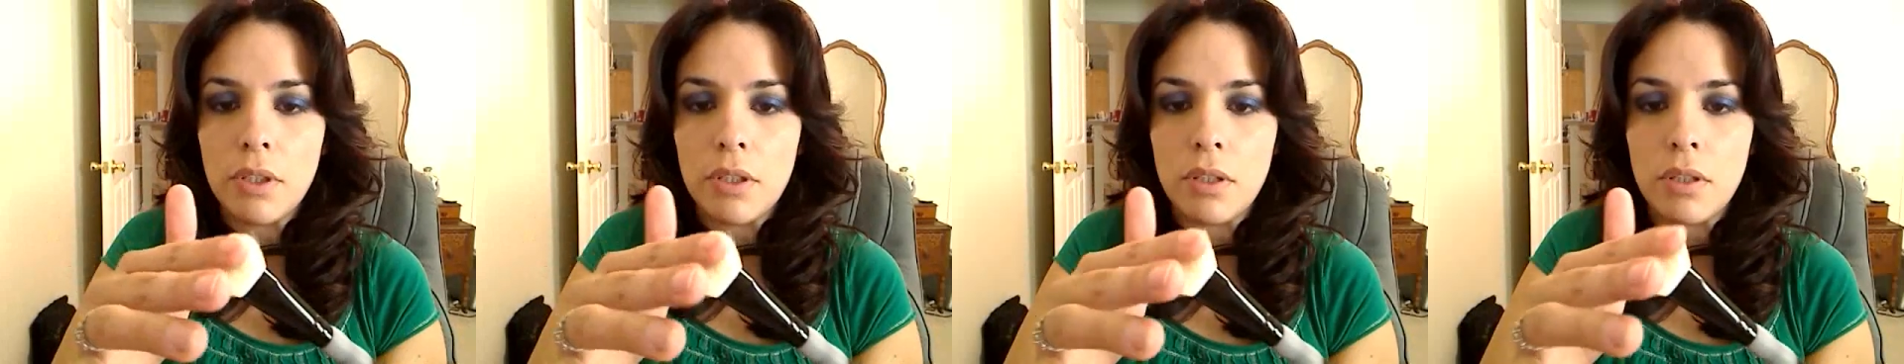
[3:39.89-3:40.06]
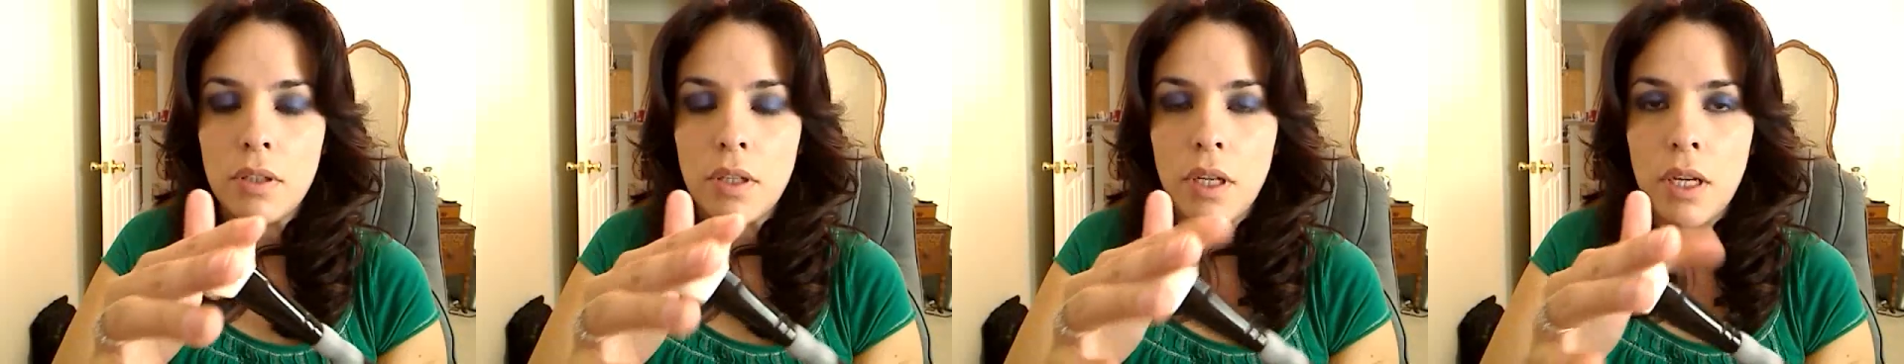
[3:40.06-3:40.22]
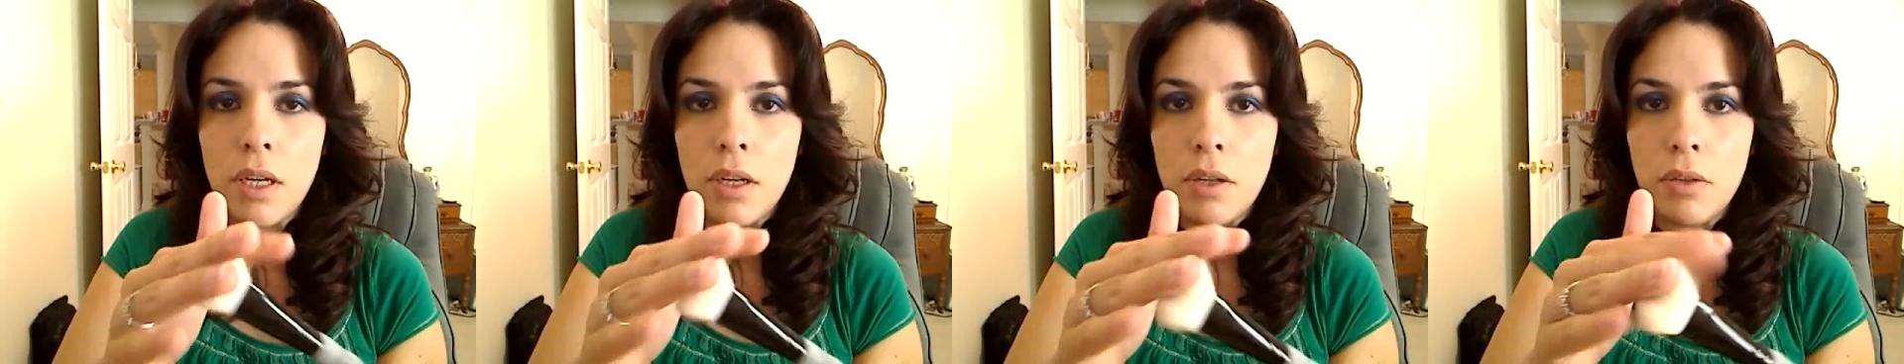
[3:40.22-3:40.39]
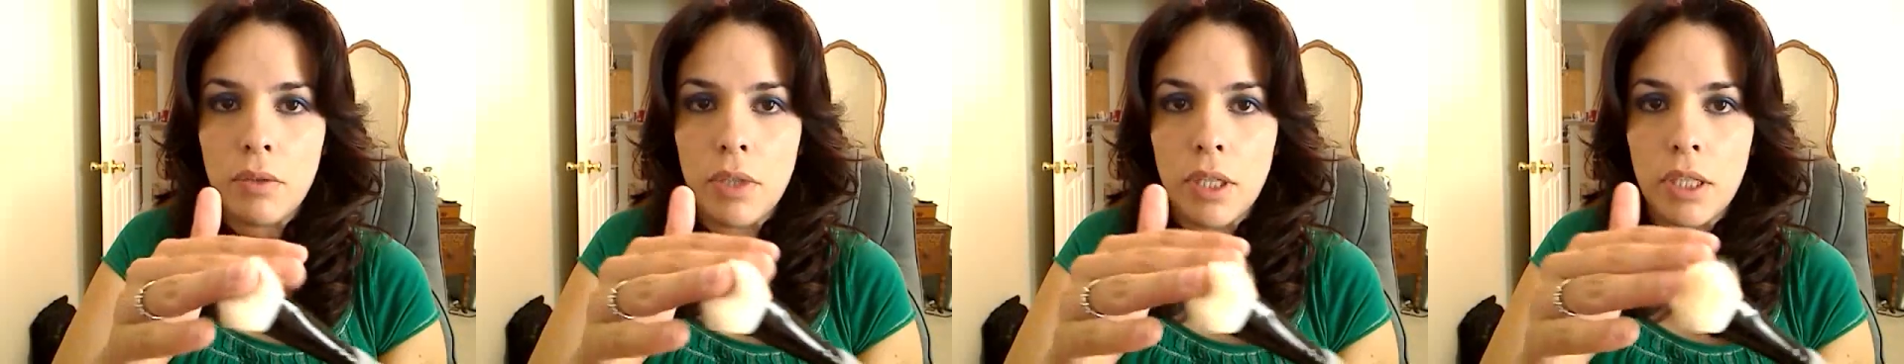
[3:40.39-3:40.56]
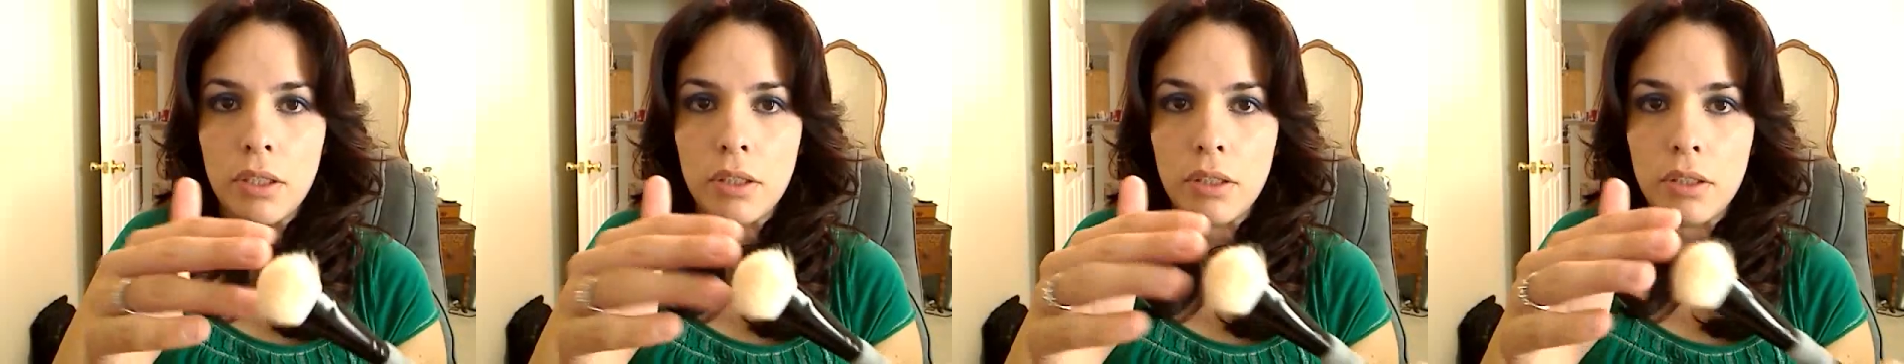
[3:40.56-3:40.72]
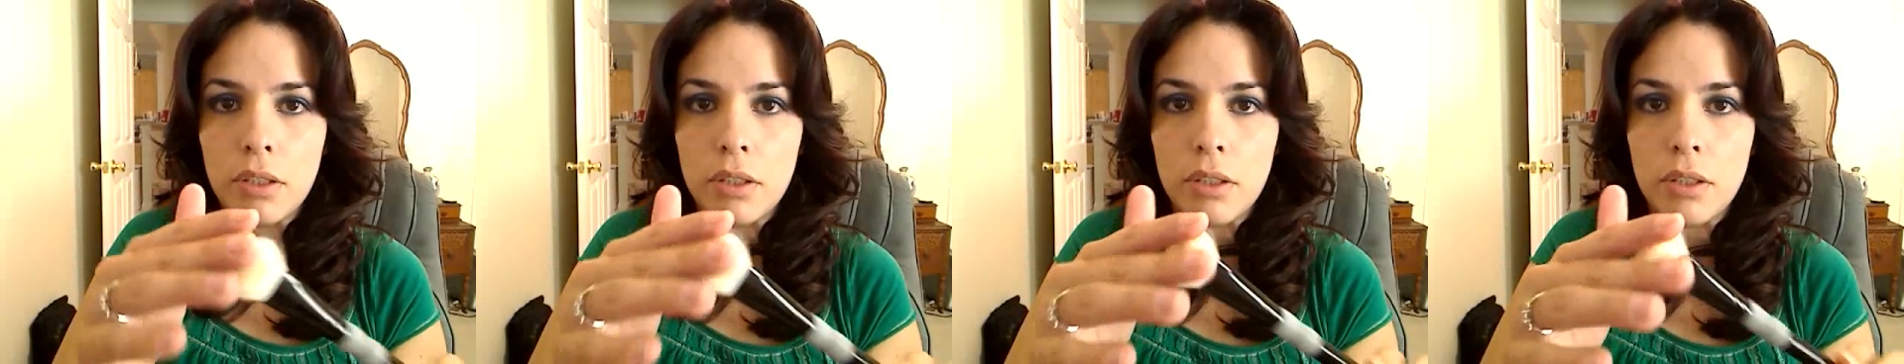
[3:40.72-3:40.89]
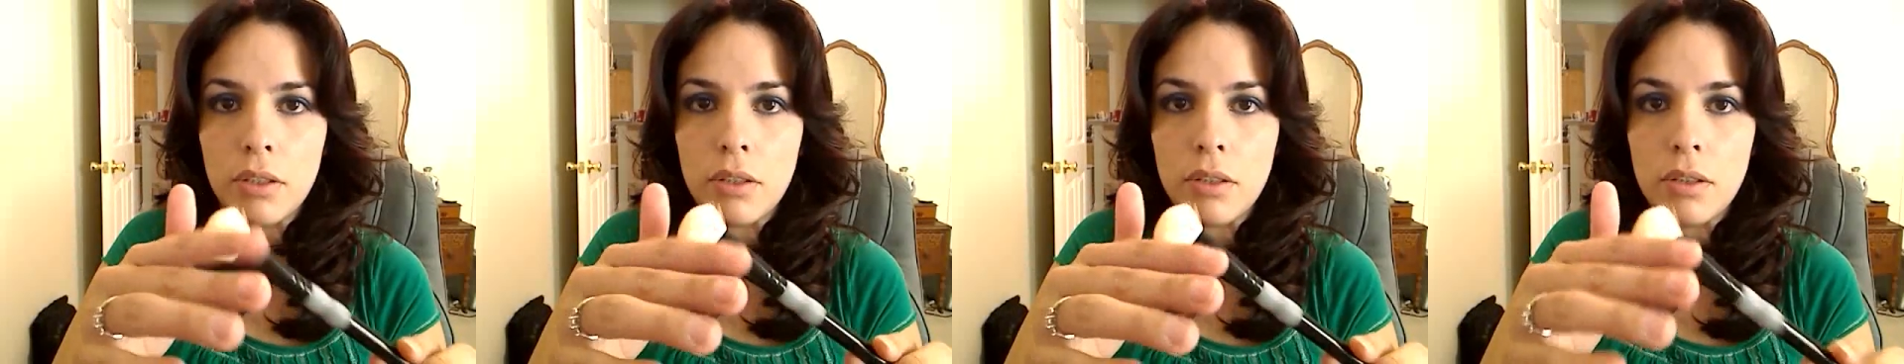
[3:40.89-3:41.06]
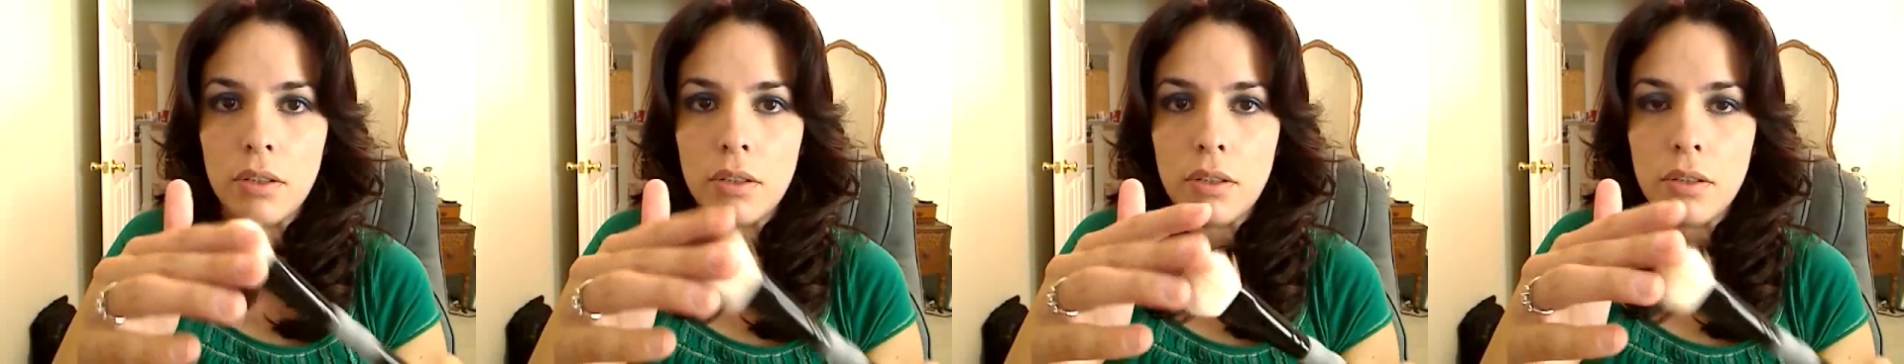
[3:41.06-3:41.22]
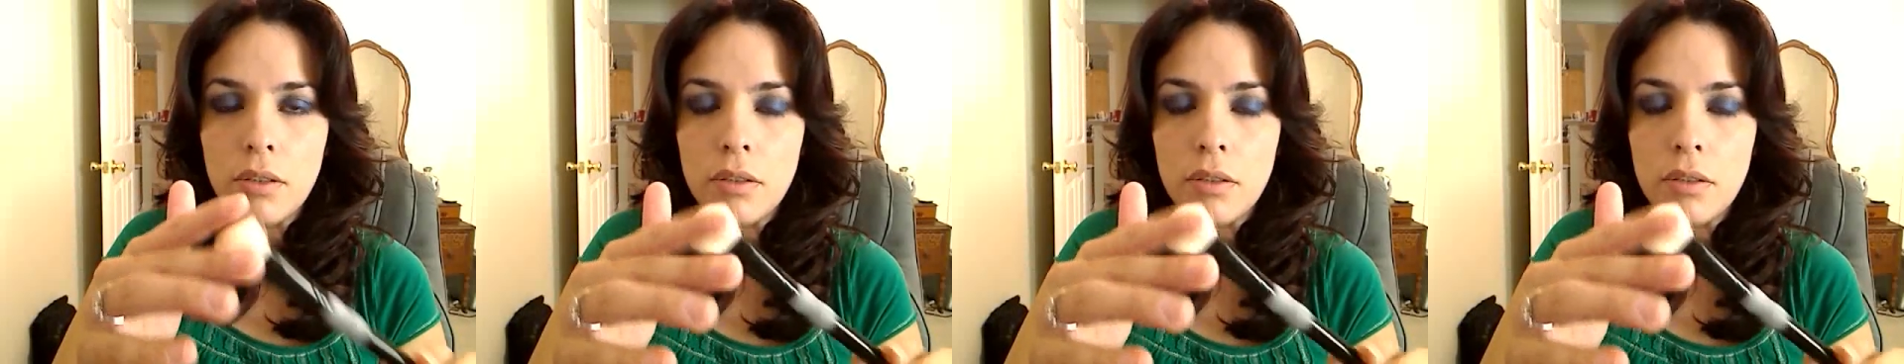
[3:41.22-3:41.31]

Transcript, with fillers: just uh, regular